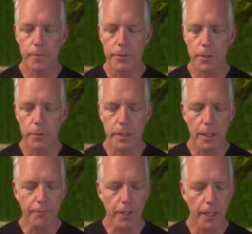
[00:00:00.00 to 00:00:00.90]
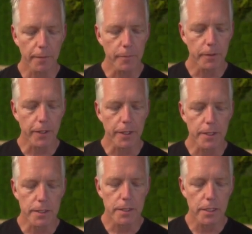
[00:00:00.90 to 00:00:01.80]
So with the left hand, you've got
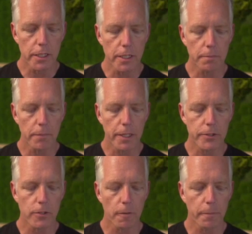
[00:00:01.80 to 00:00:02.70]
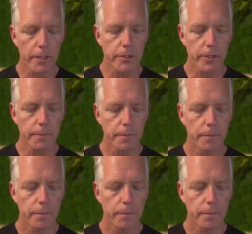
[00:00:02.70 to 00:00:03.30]
this D major arpeggio.